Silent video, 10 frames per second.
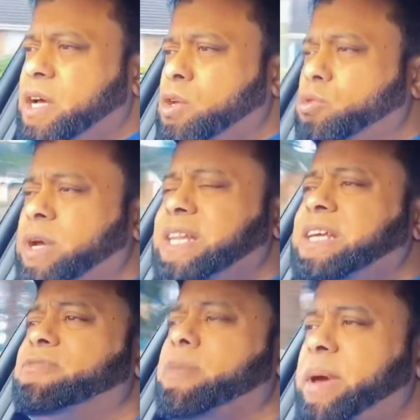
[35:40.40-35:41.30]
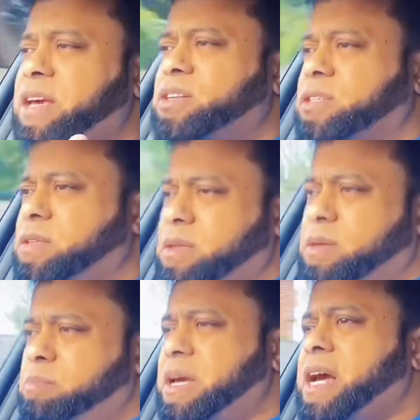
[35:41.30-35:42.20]
to get the information,
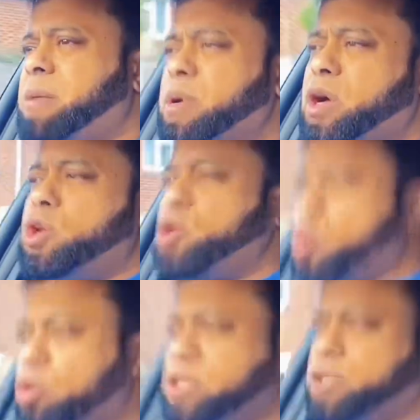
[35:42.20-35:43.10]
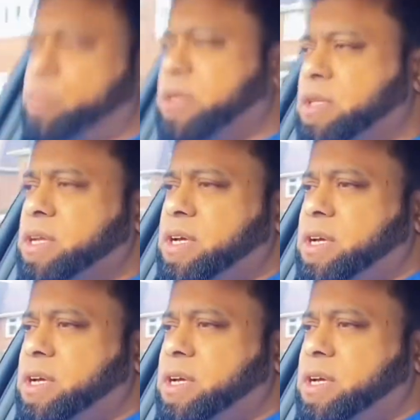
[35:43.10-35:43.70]
become knowledgeable.